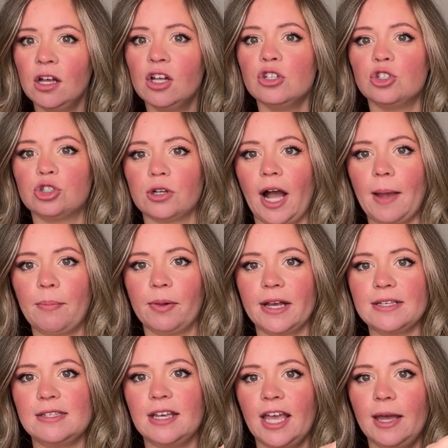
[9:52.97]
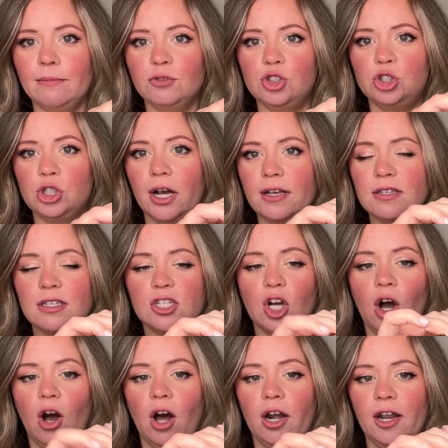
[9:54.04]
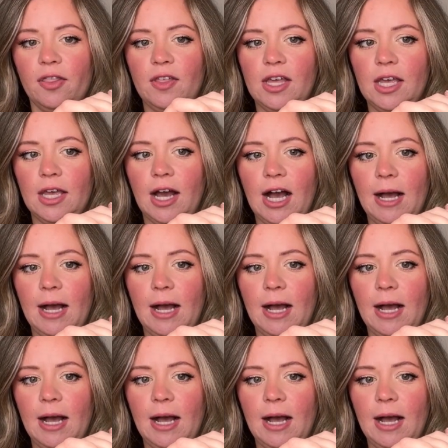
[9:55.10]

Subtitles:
try placing him just on the